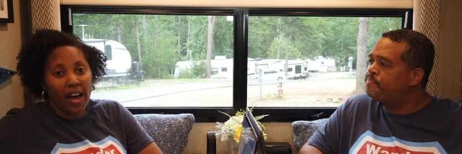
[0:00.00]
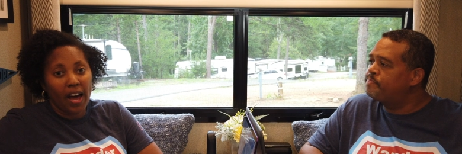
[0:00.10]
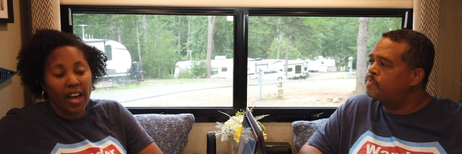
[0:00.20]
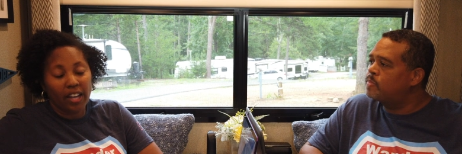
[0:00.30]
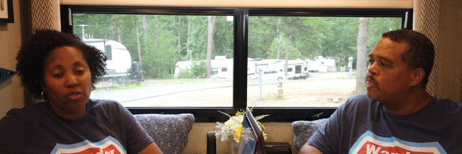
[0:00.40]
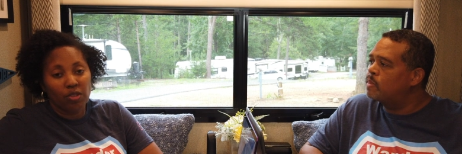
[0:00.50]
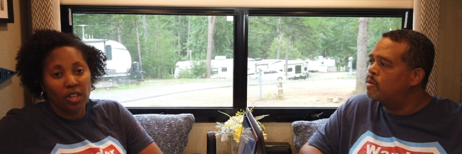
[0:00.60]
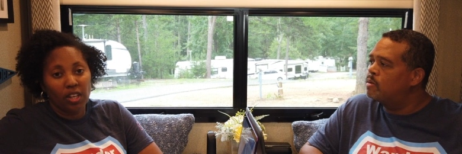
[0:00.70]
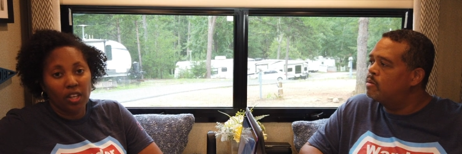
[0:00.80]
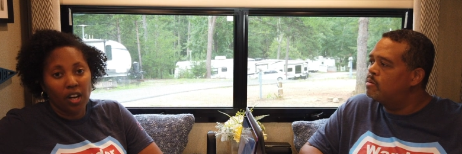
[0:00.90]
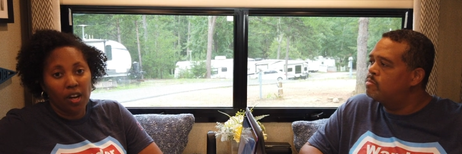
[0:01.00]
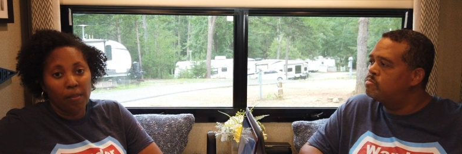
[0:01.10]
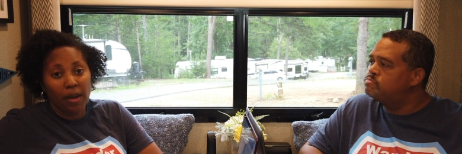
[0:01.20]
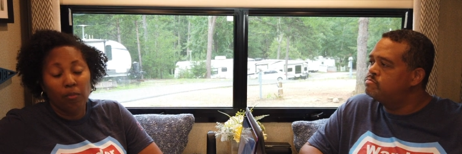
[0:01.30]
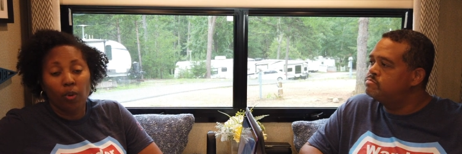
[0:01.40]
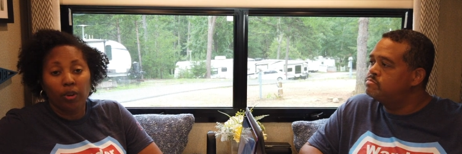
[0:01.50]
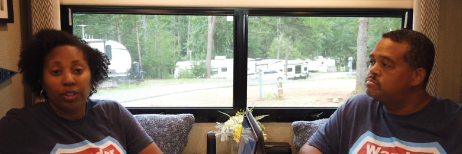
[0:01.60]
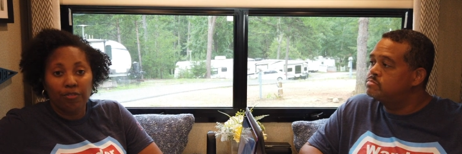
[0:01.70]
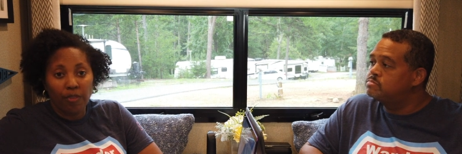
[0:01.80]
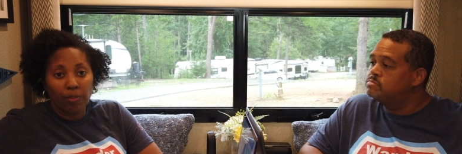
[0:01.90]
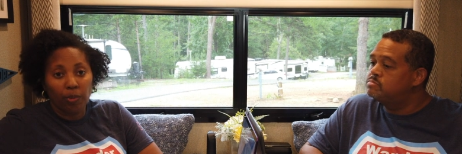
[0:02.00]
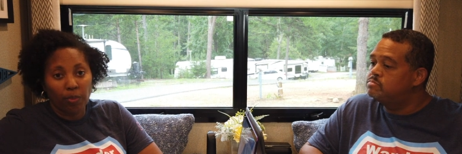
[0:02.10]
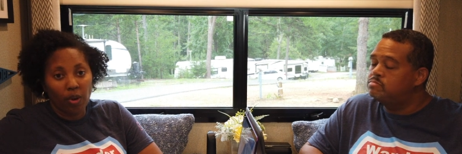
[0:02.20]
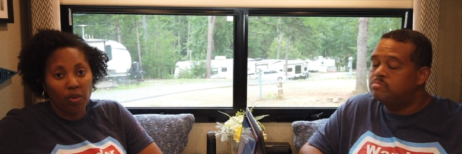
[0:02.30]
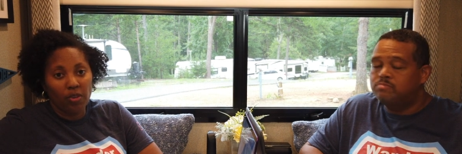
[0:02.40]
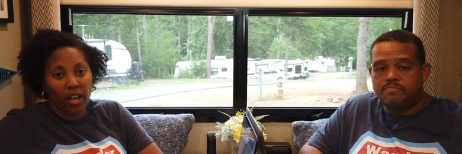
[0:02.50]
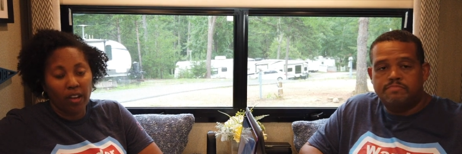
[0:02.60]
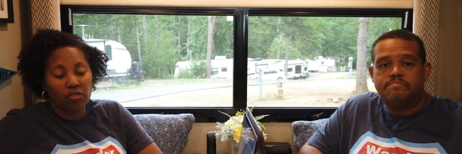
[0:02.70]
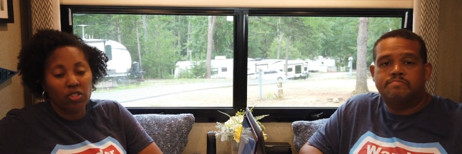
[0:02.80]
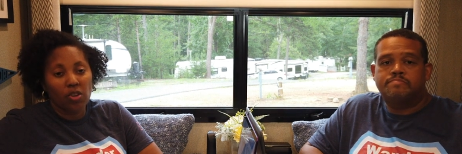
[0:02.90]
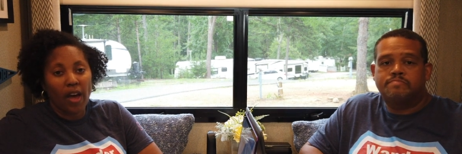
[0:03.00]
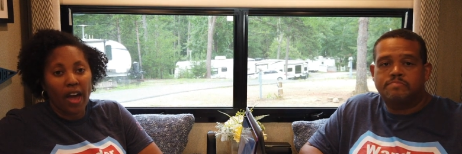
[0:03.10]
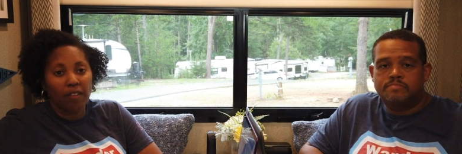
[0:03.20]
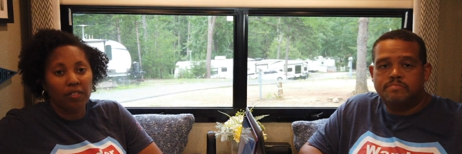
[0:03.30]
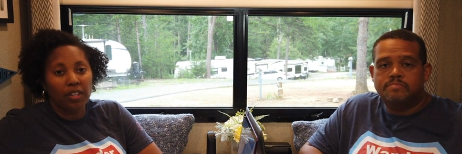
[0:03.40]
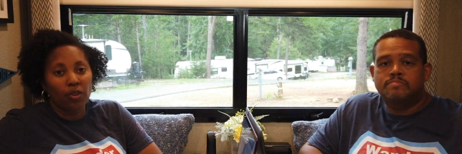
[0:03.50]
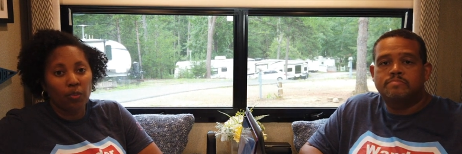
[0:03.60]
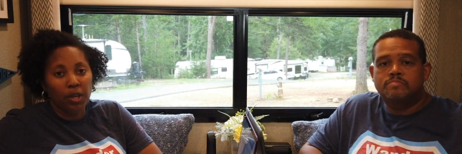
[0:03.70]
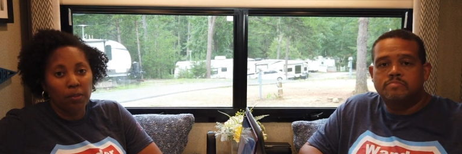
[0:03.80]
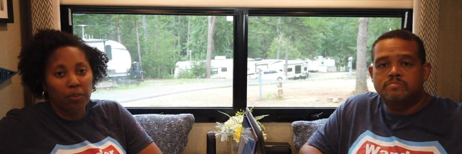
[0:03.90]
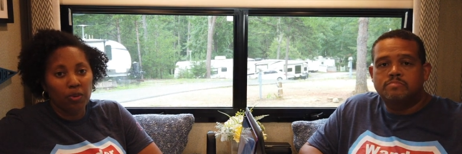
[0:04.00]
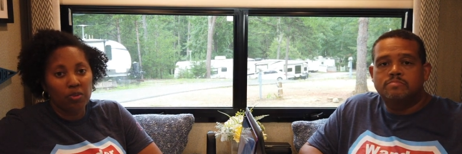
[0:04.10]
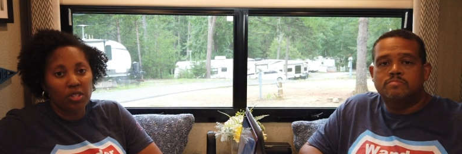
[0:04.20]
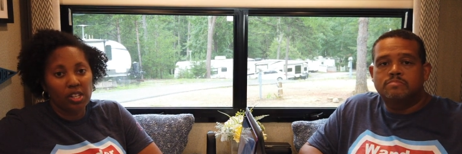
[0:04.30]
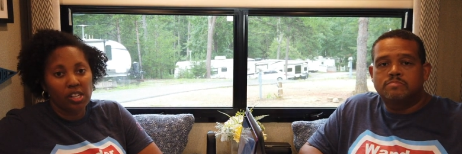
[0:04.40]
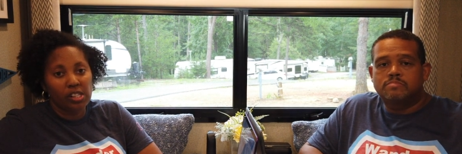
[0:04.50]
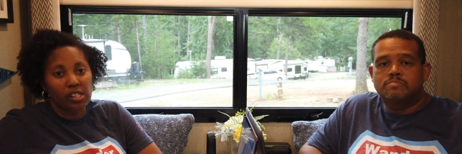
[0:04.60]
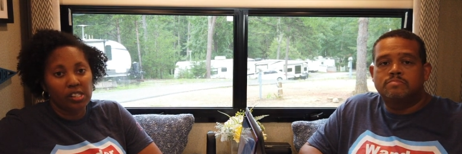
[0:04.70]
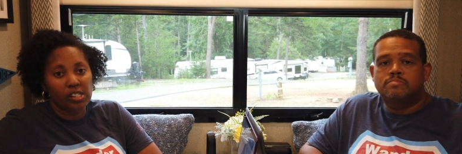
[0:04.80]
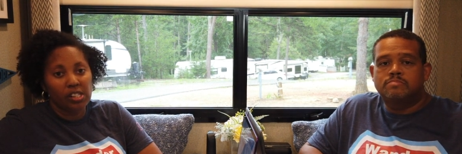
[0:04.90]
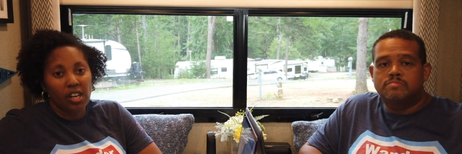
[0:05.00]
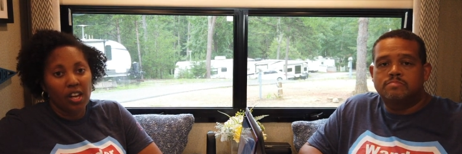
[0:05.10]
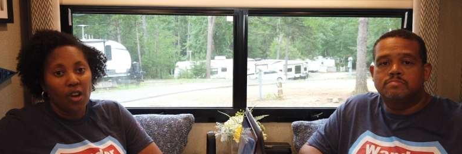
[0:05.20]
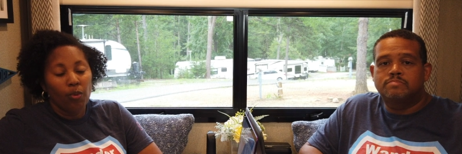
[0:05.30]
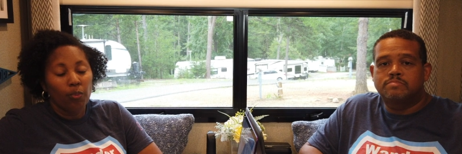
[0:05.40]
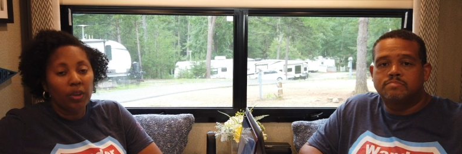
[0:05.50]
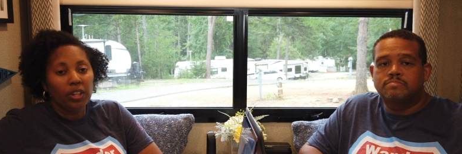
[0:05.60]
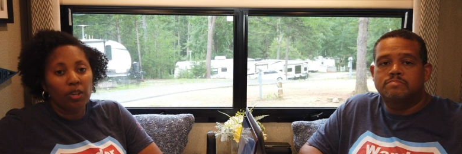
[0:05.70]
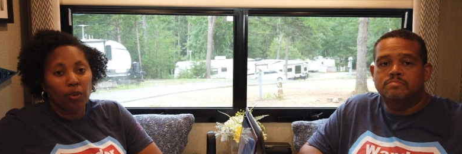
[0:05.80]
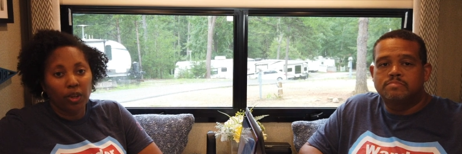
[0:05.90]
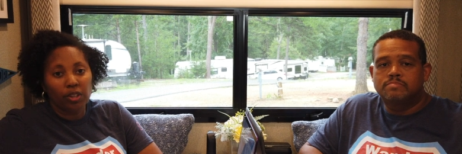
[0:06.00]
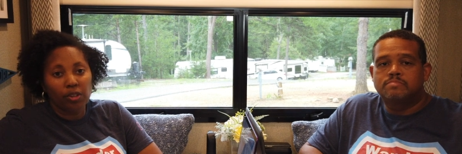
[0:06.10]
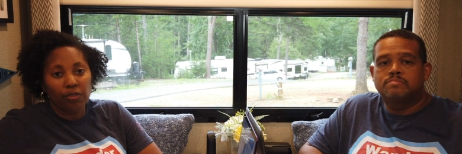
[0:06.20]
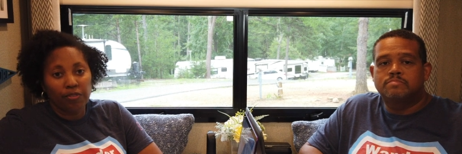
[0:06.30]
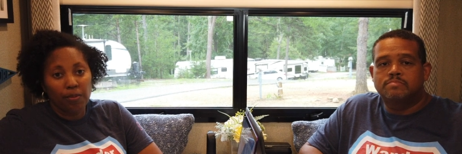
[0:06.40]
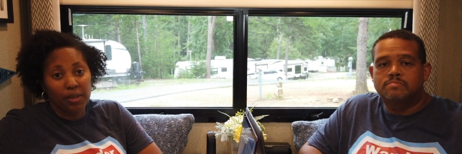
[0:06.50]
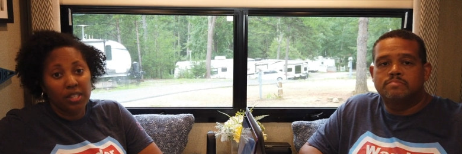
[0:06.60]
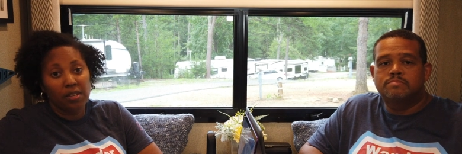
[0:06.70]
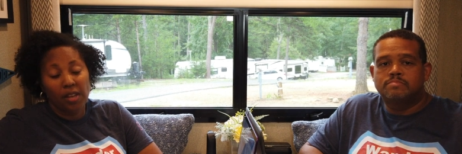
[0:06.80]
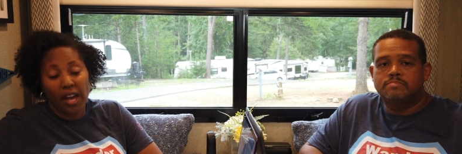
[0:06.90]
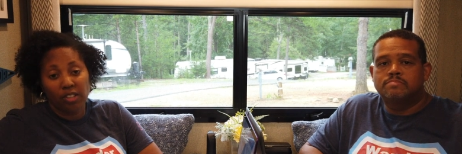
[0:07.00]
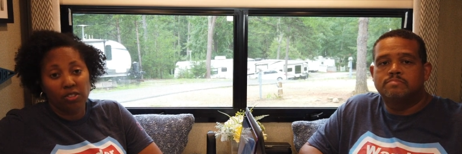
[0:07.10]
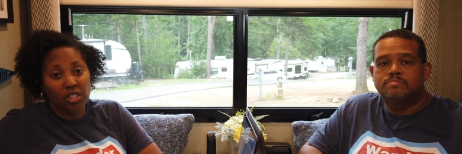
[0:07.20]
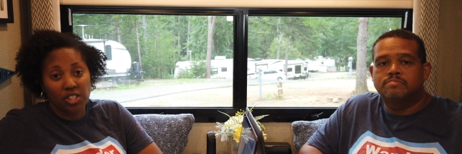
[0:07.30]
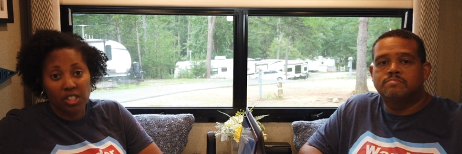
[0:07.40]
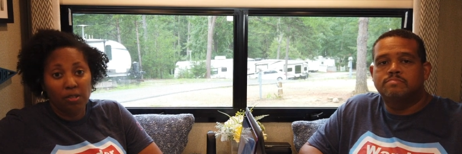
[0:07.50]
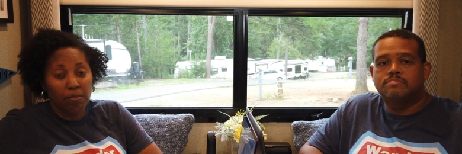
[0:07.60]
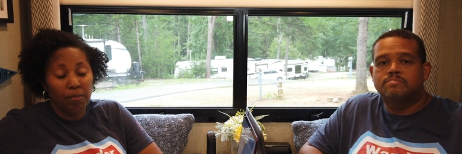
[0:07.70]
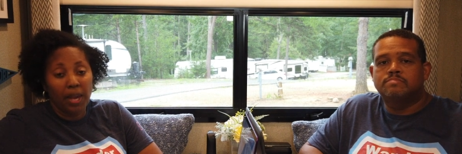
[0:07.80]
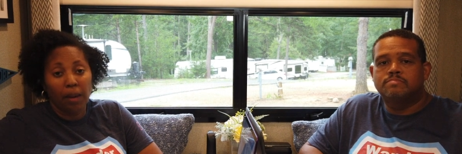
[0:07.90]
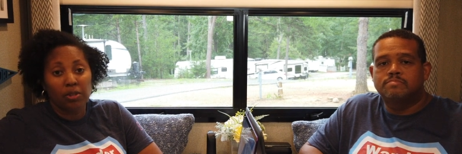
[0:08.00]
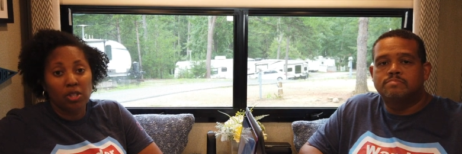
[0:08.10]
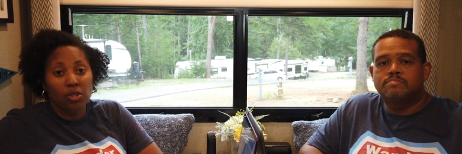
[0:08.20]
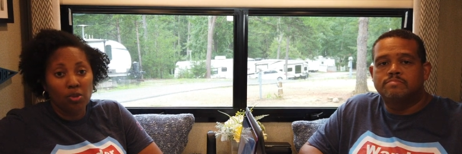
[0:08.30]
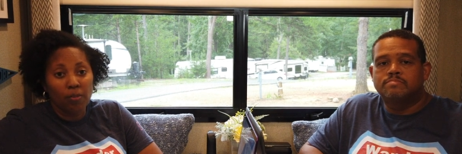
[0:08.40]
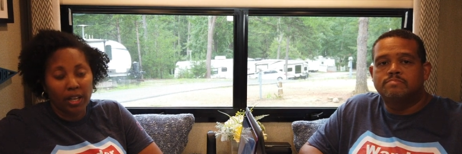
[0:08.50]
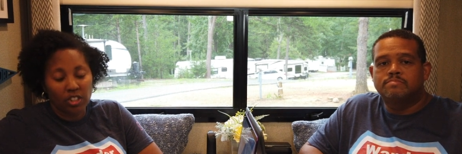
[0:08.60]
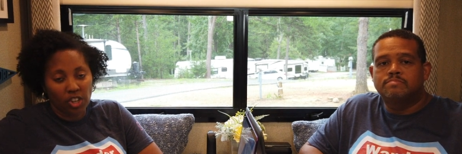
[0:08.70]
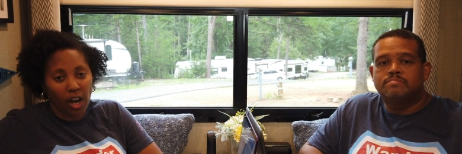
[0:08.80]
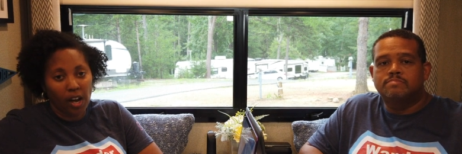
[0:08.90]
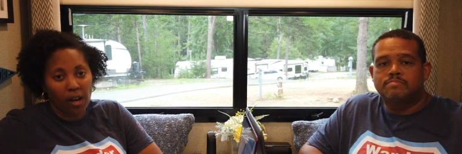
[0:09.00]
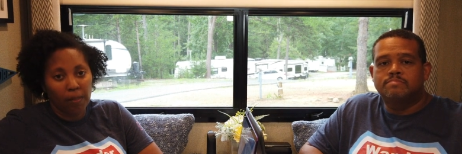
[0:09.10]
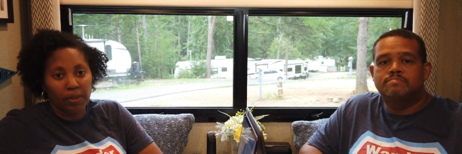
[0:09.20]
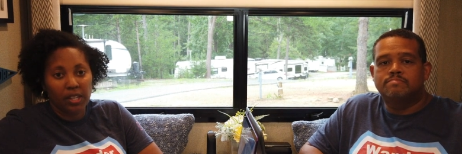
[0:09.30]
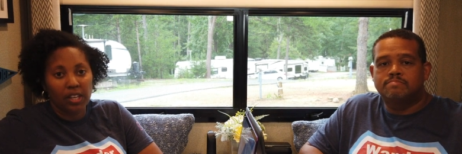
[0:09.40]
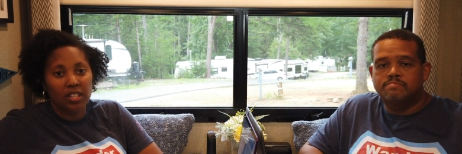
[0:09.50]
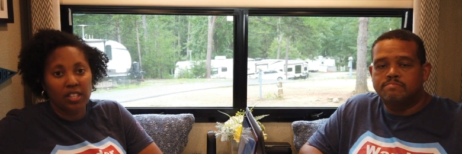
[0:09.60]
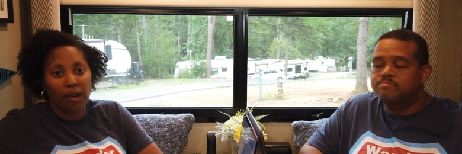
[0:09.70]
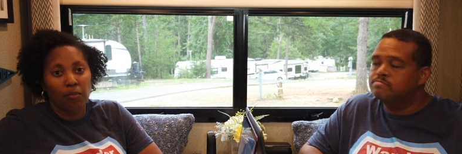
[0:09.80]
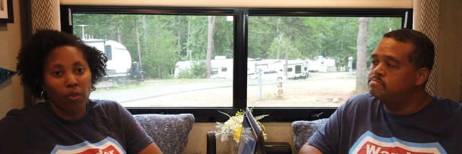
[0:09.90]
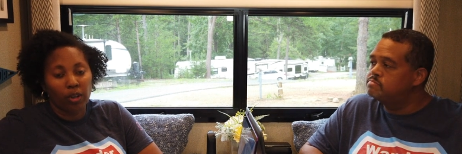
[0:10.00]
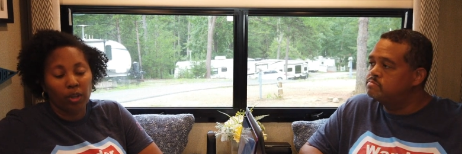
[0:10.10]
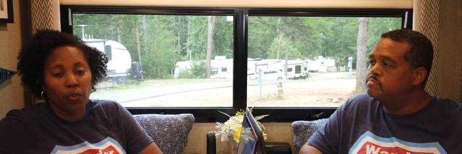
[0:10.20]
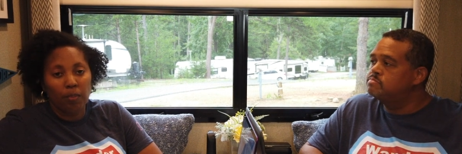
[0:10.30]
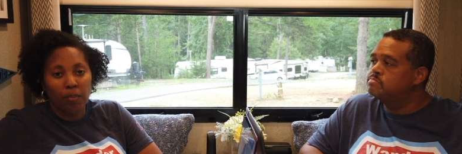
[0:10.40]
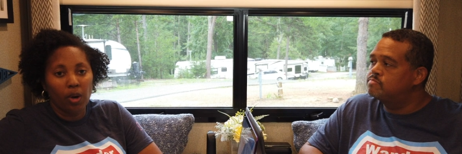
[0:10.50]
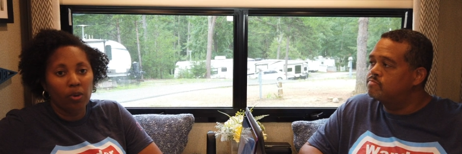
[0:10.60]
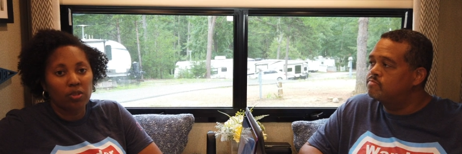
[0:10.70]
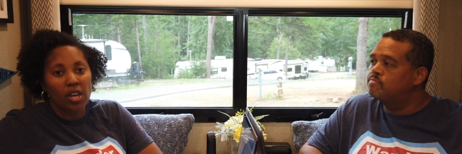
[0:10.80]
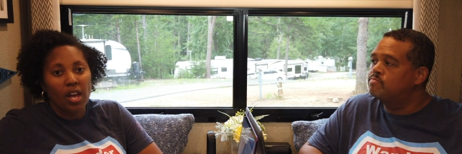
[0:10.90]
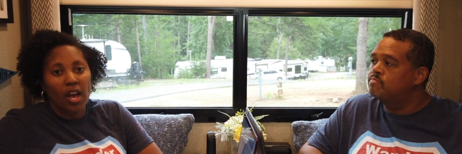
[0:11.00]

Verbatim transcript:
Speaker 1: I actually am working from the road now, so having the WeBoost is really critical for me to actually just be able to do my job, because I'm working remote,